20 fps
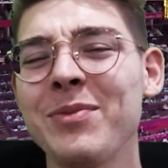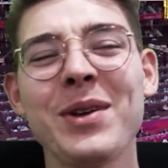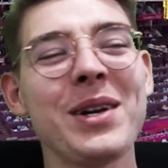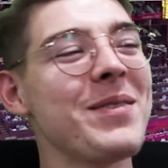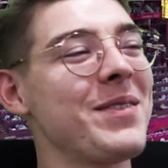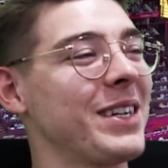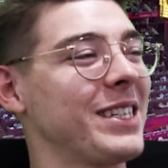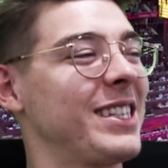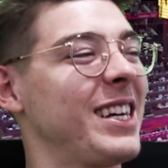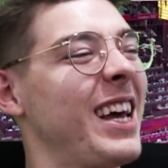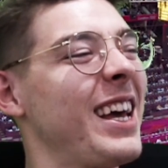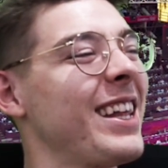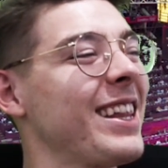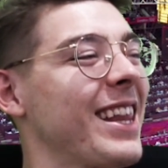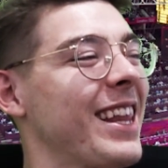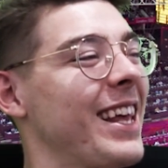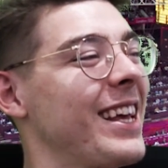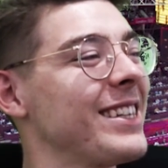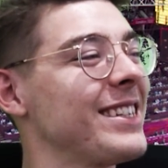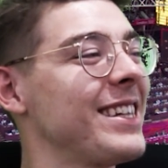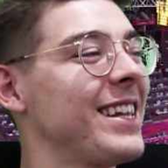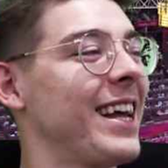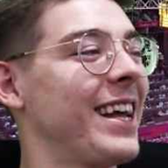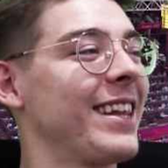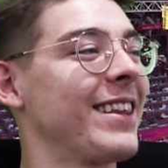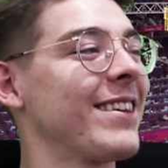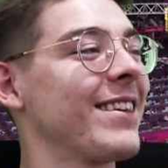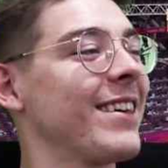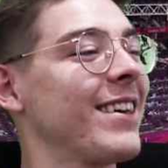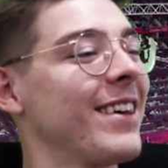pretty much it, isn't
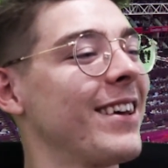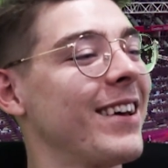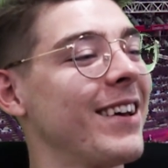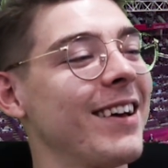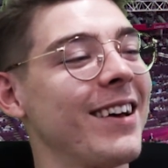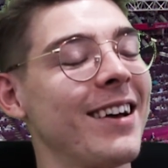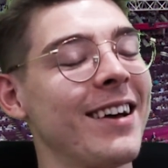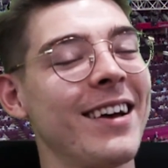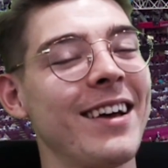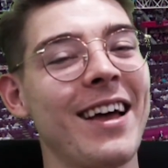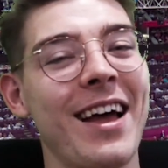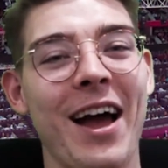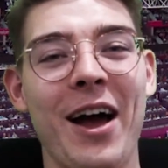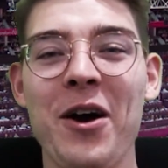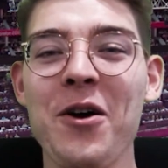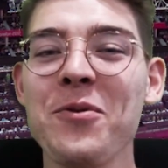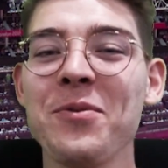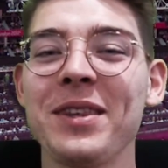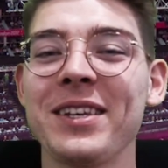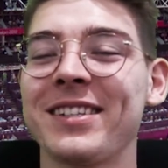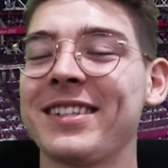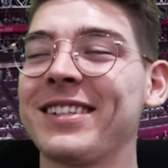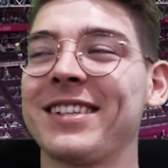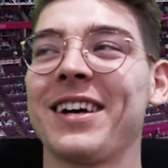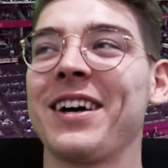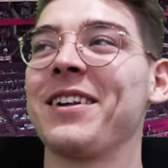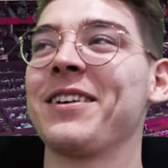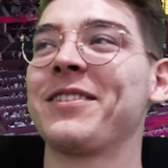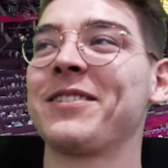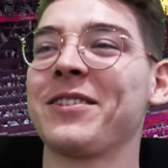it? I hope this is
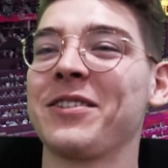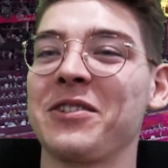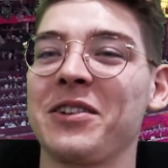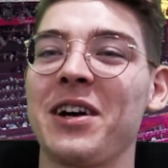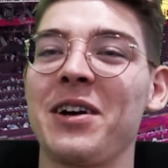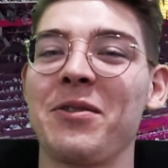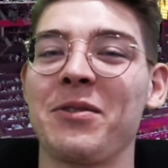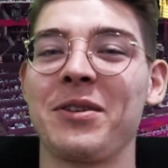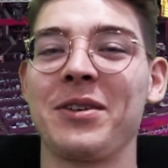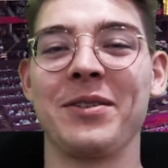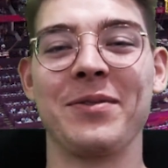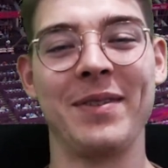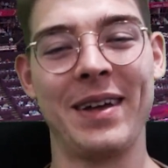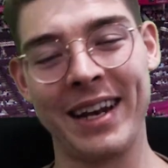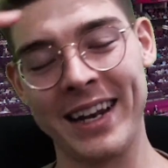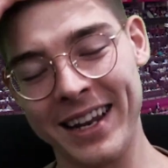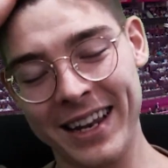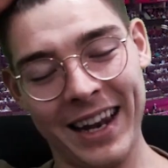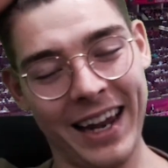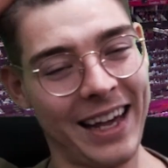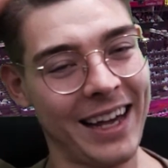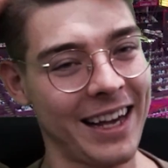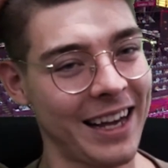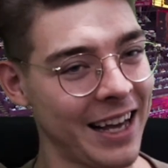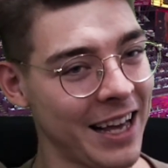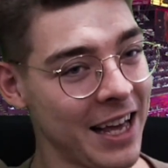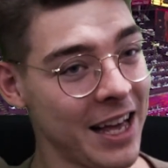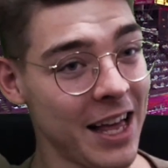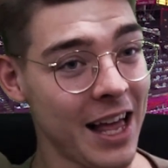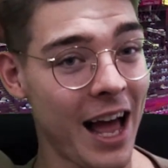gonna turn out good, man. Like,
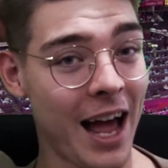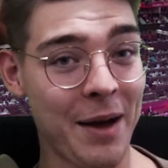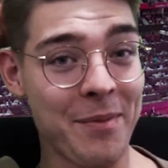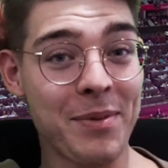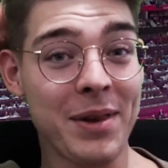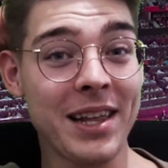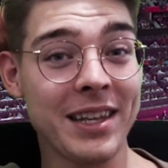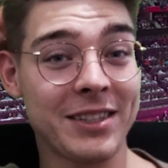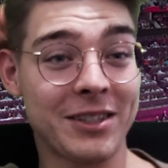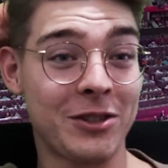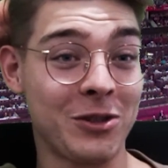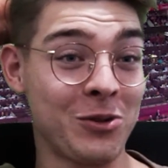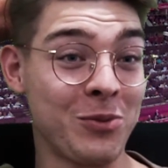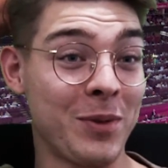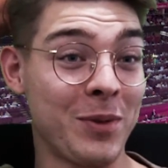I planned so